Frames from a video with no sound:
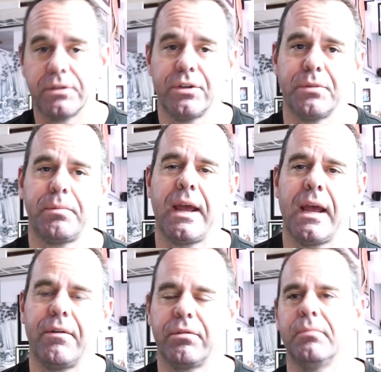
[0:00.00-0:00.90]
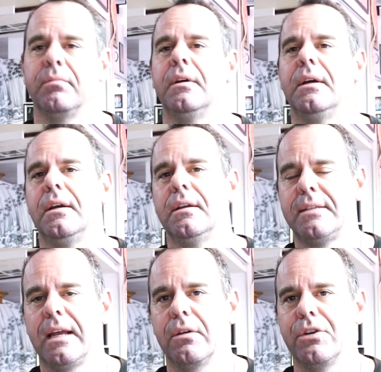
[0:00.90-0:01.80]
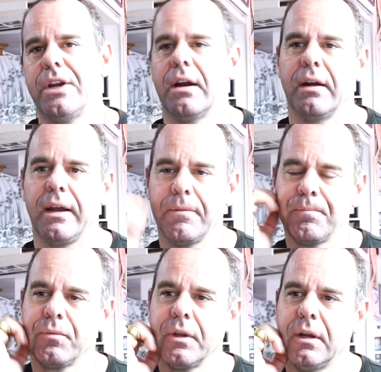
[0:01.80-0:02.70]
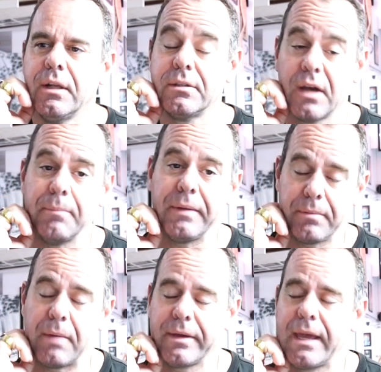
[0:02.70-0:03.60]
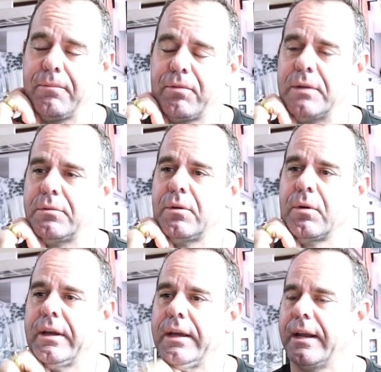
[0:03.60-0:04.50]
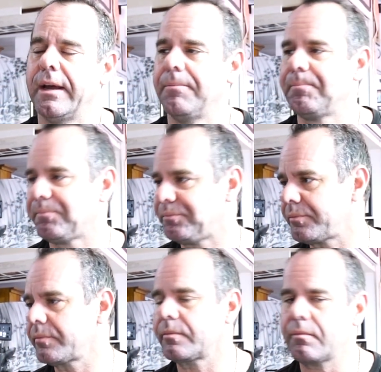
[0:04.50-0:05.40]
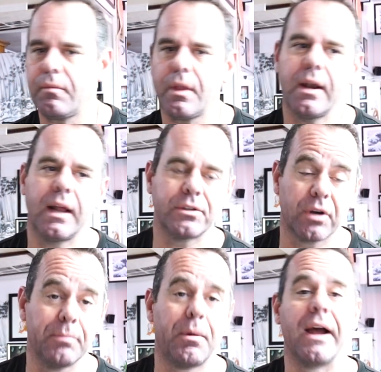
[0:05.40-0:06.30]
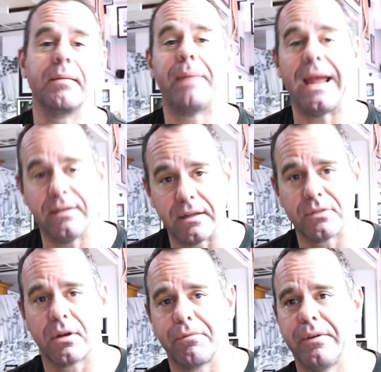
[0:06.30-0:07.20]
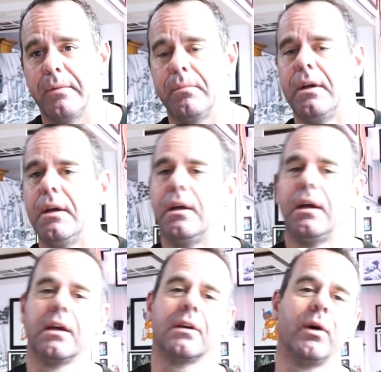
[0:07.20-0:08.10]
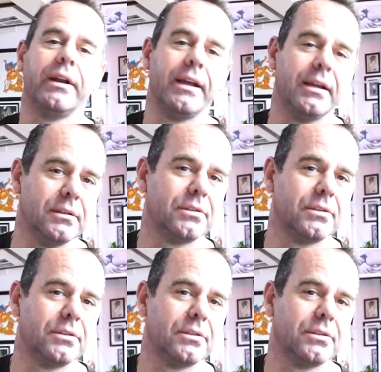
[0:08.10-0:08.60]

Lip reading: Japan from Sailor Jerry. And so I became friends with Horihide. And I started buying paintings off him and going to his